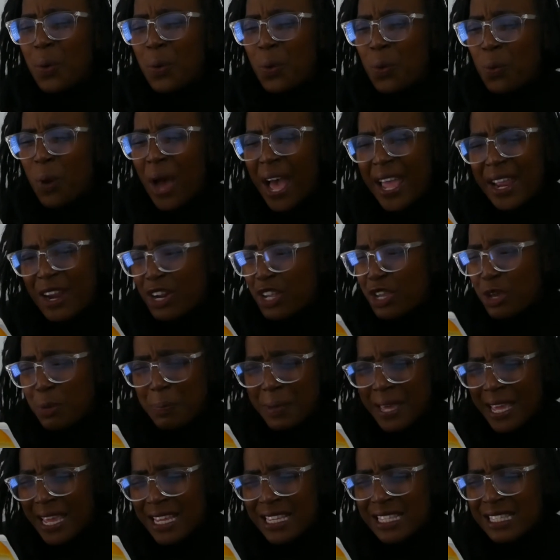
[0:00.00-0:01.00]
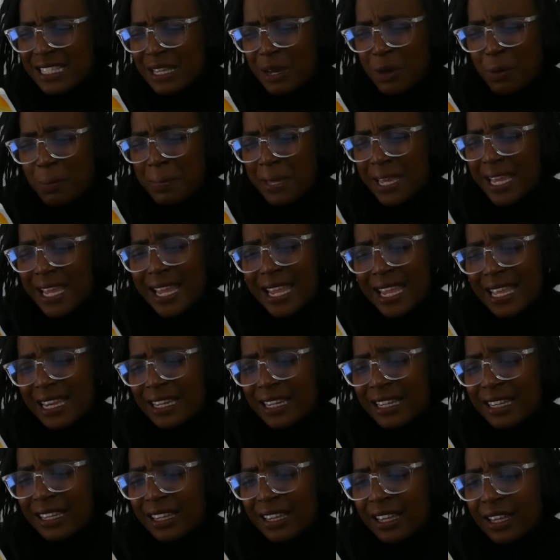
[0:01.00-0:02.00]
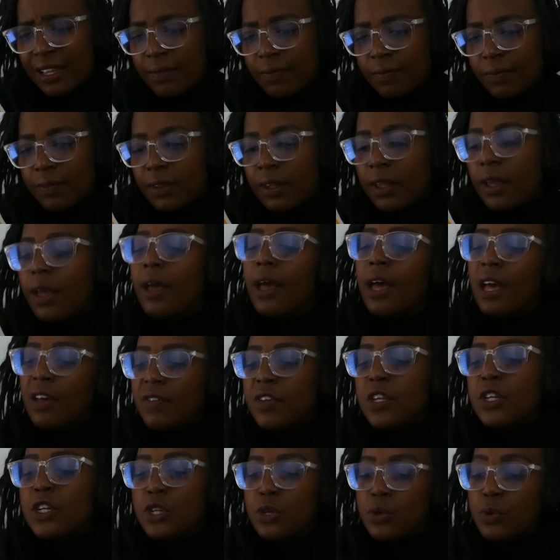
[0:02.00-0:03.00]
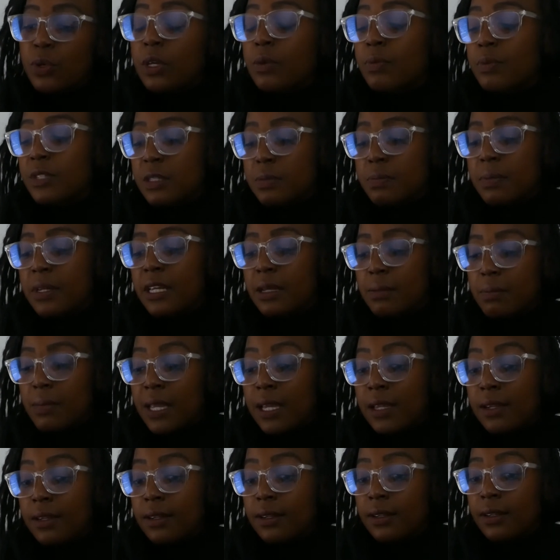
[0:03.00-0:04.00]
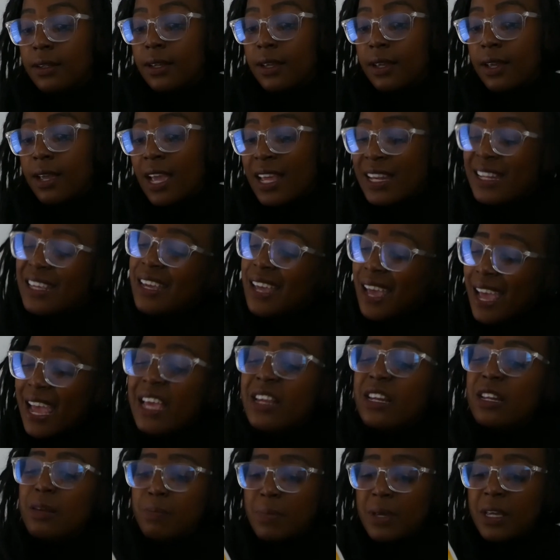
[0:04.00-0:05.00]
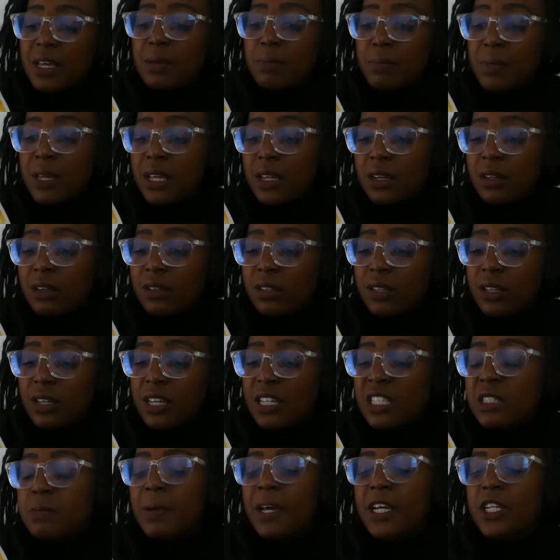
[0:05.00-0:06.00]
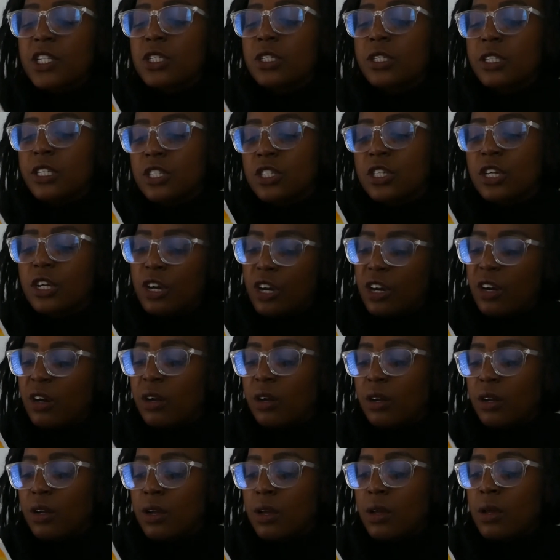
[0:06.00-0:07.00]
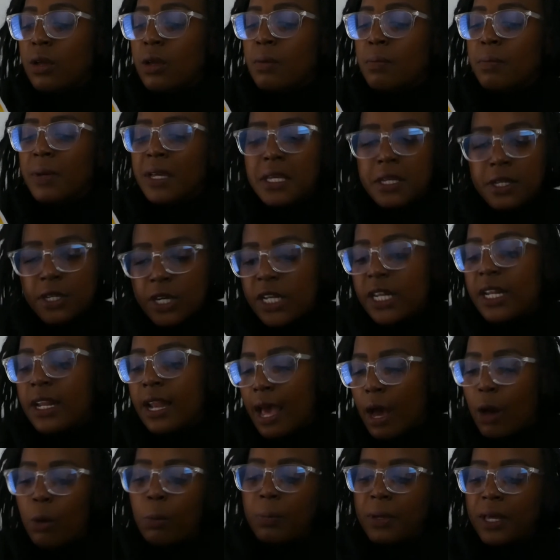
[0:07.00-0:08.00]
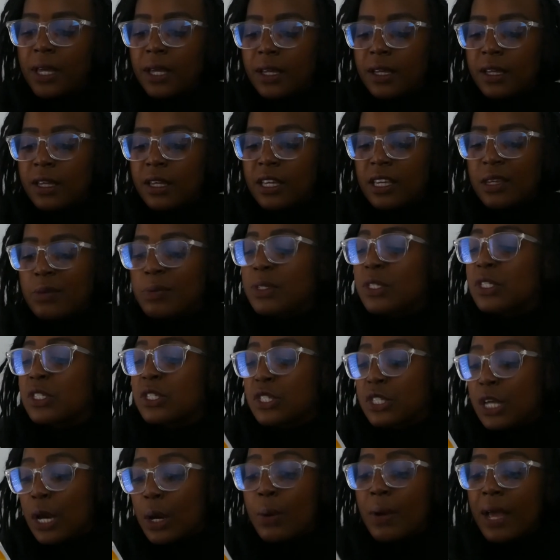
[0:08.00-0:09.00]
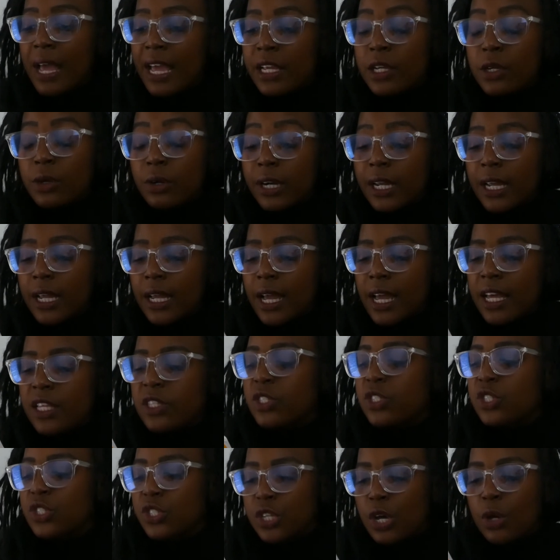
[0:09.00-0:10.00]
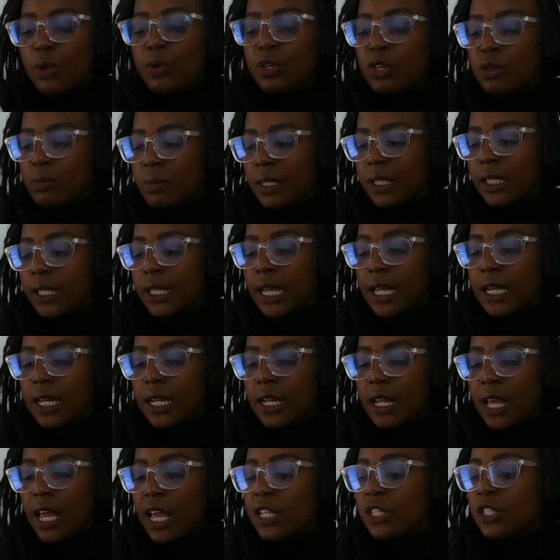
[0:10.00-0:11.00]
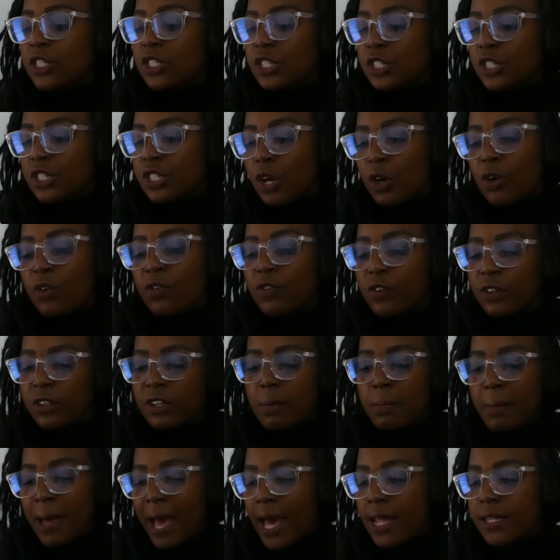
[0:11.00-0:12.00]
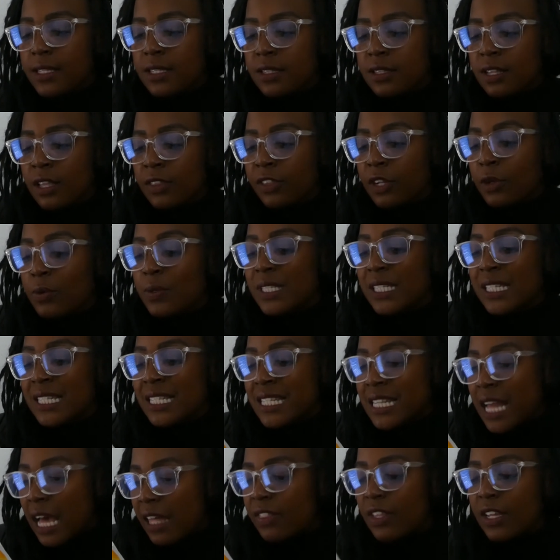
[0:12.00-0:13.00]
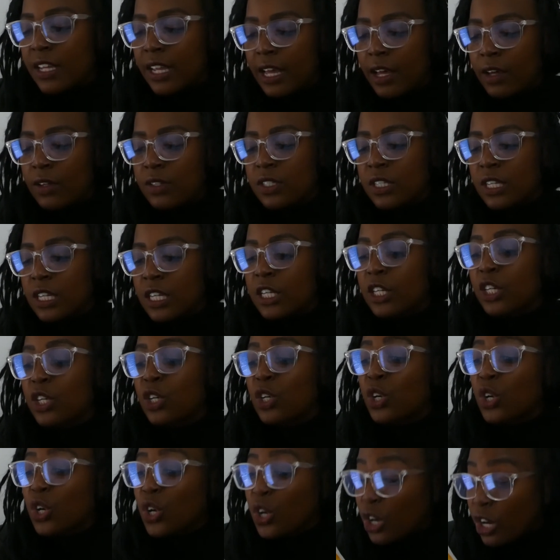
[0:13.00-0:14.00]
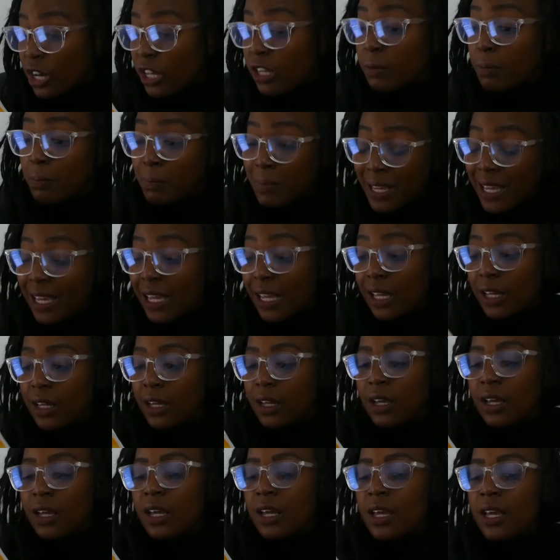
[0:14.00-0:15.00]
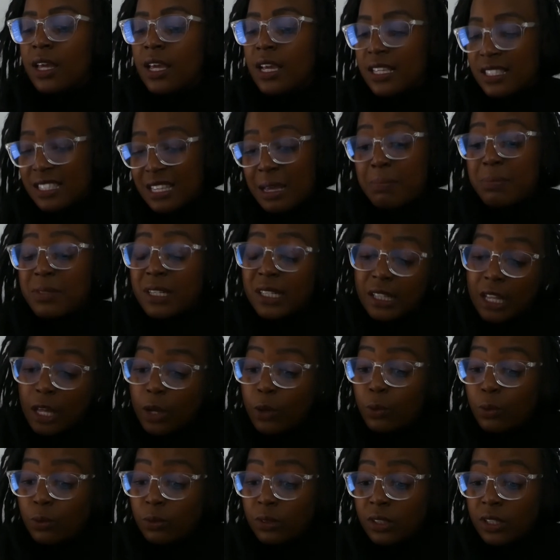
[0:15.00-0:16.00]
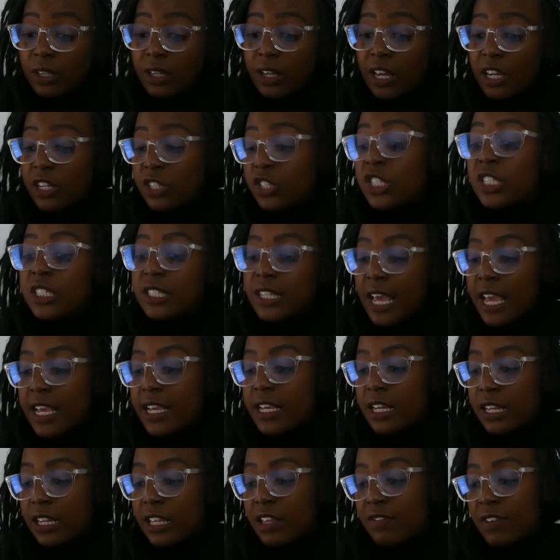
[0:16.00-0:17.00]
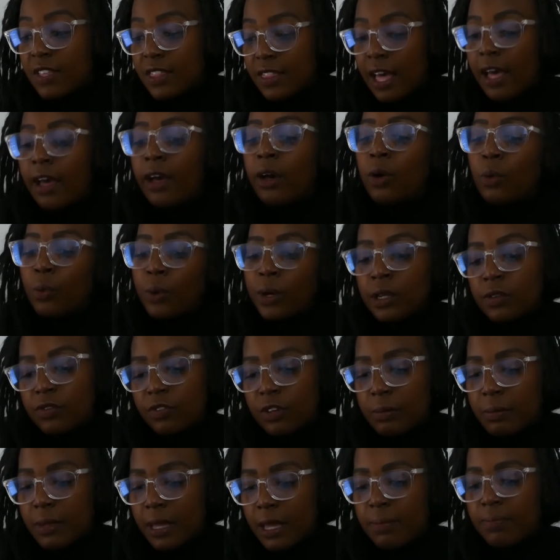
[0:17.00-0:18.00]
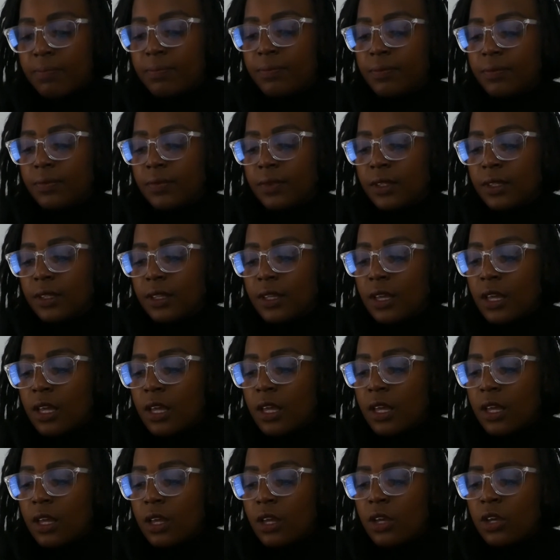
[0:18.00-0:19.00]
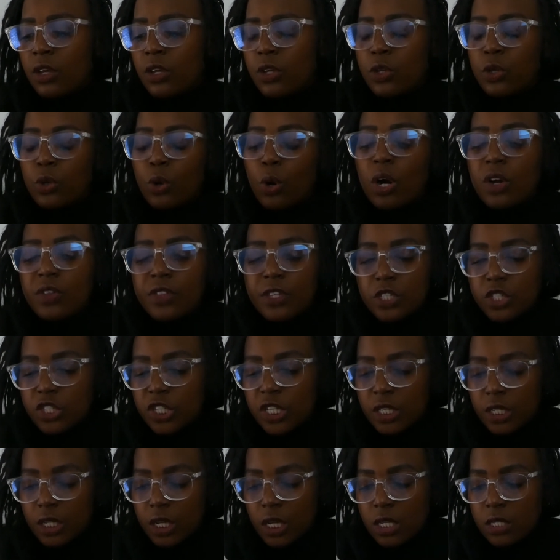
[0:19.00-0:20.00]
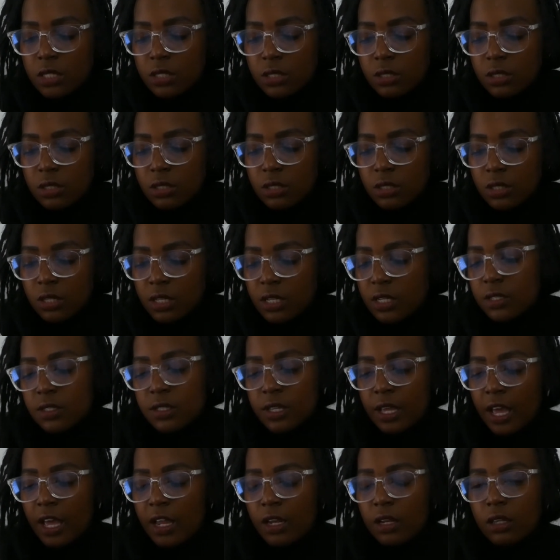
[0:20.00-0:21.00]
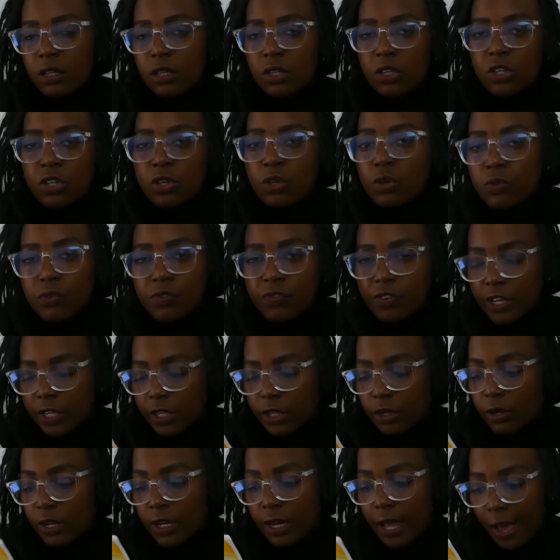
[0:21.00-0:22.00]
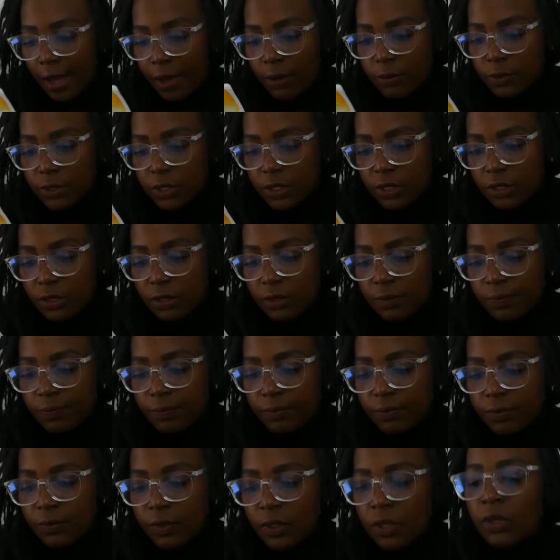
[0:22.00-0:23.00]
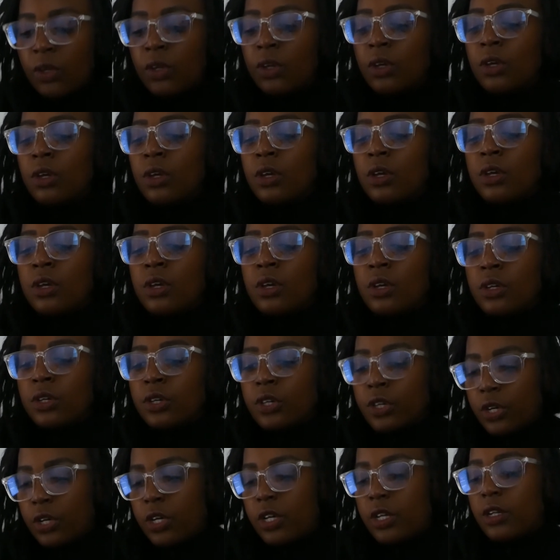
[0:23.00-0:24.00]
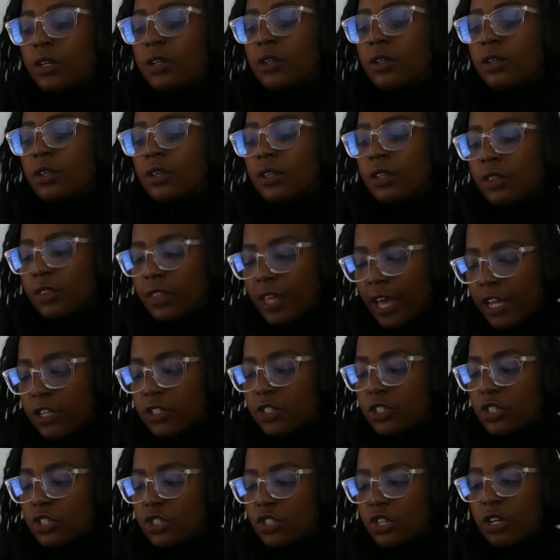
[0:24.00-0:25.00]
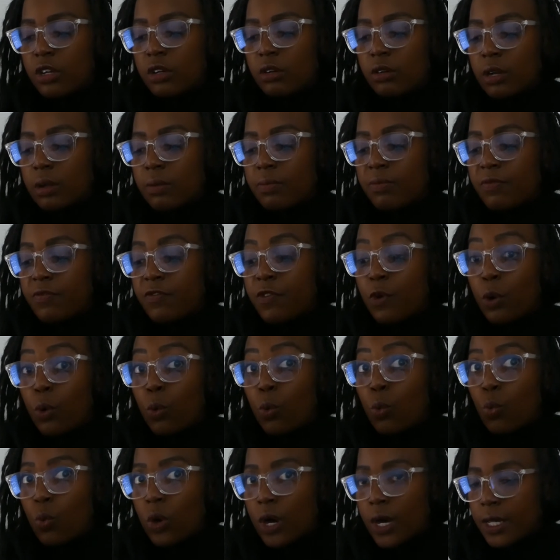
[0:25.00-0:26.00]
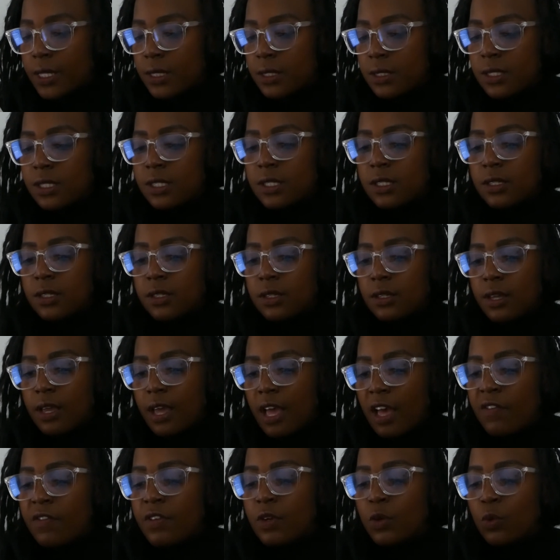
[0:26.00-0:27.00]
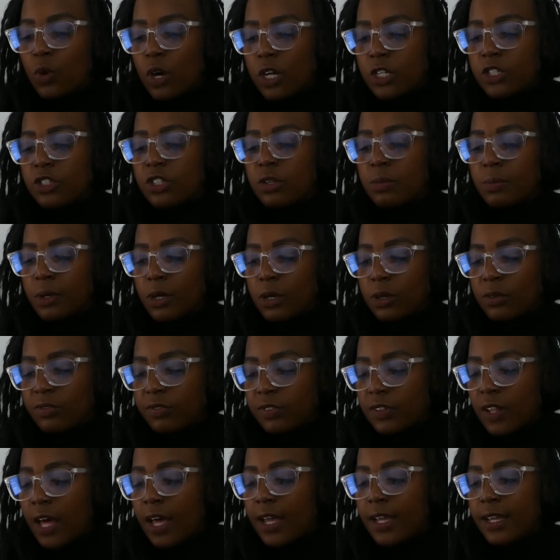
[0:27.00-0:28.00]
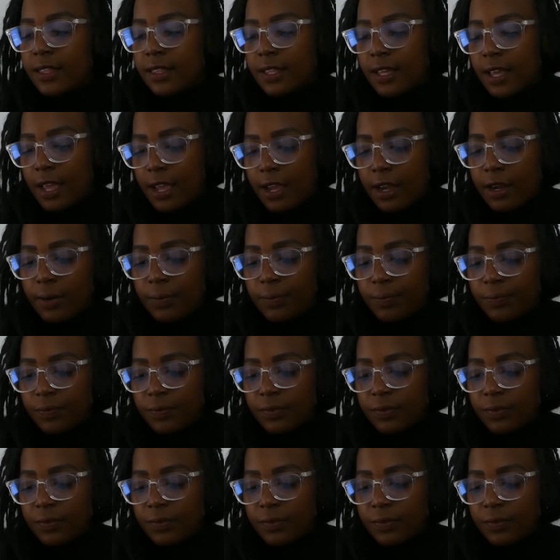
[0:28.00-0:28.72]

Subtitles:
Why are you being so mean? Evan knew he was being mean, and he hated being mean, especially to her. But he couldn't help it. He was so angry and so humiliated and so full of bats that there was nothing else he could be except alone, and she'd taken even that away from him. You're the genius, he said. You figure it out. Good. That should shut her up for once. Evan watched the ball fly in the air.